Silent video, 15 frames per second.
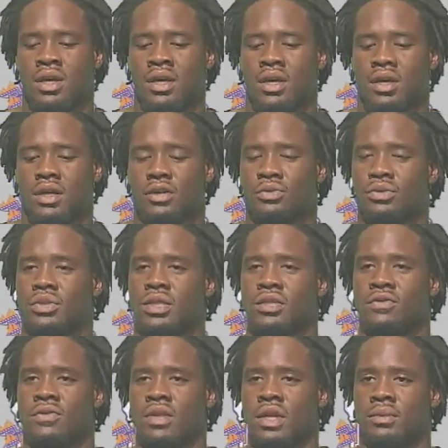
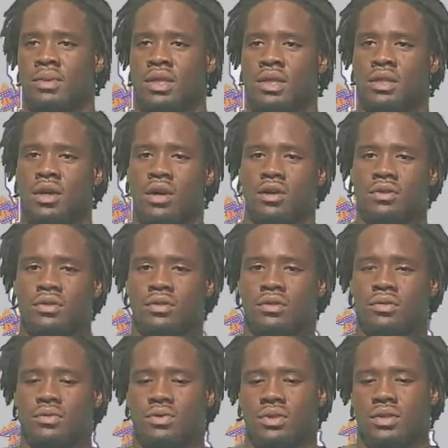receiver named Lee Doss,
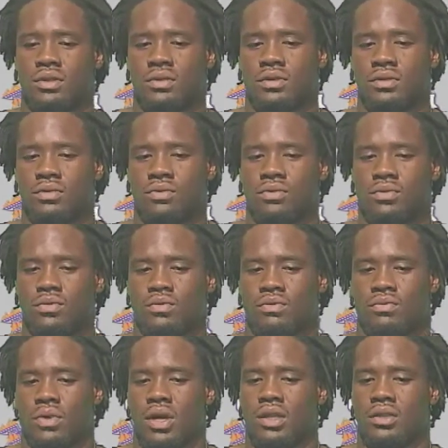which is
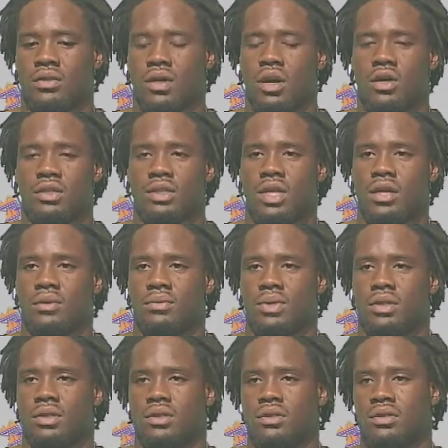probably the
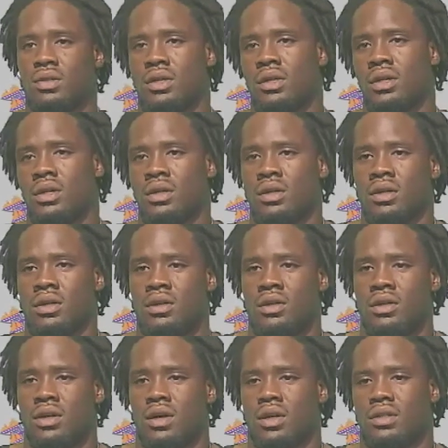all-time
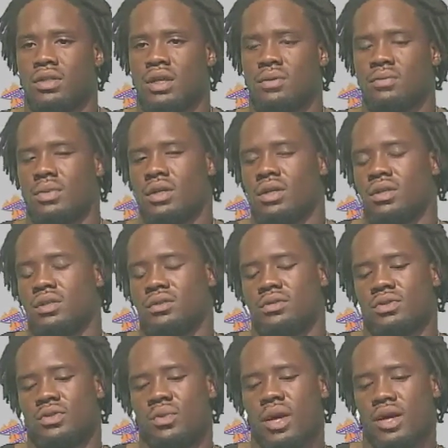
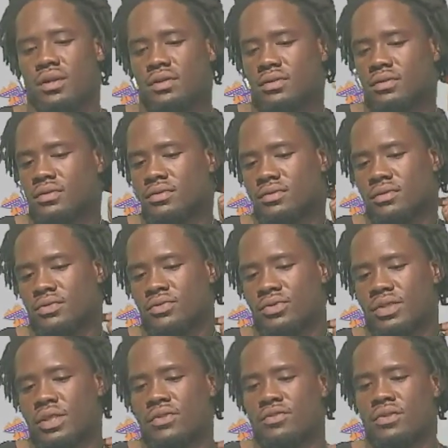SWAC
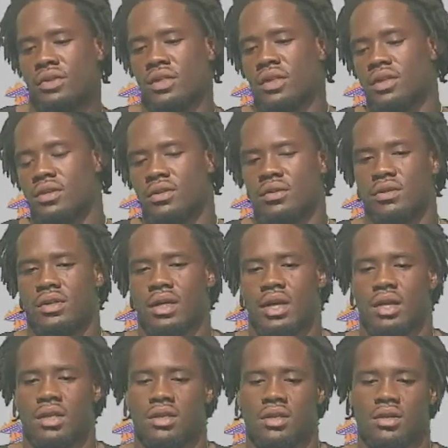receiver of the year.
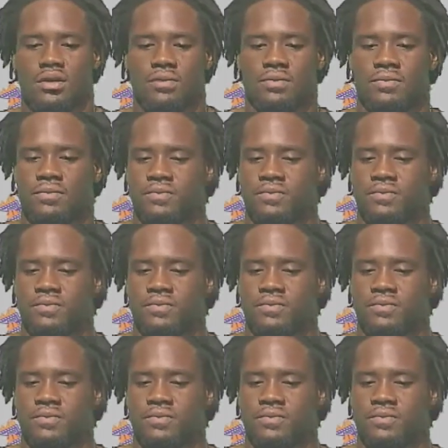And